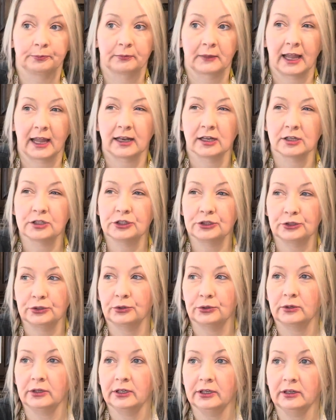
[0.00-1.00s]
And it
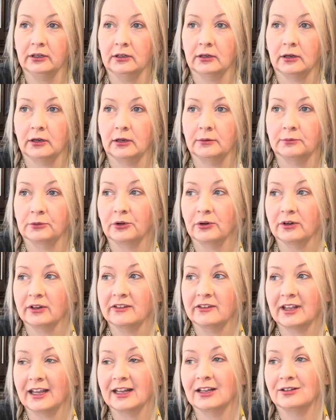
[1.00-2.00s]
took, I'm going to
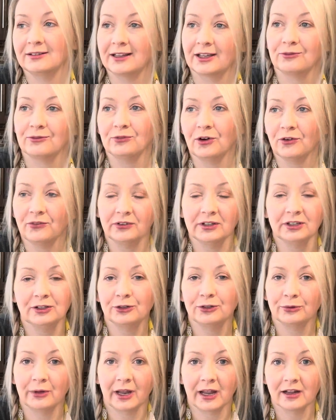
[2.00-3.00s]
say, like roughly
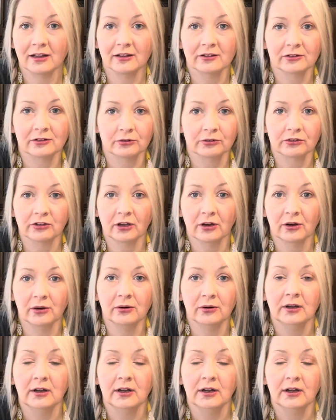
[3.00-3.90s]
2 days or so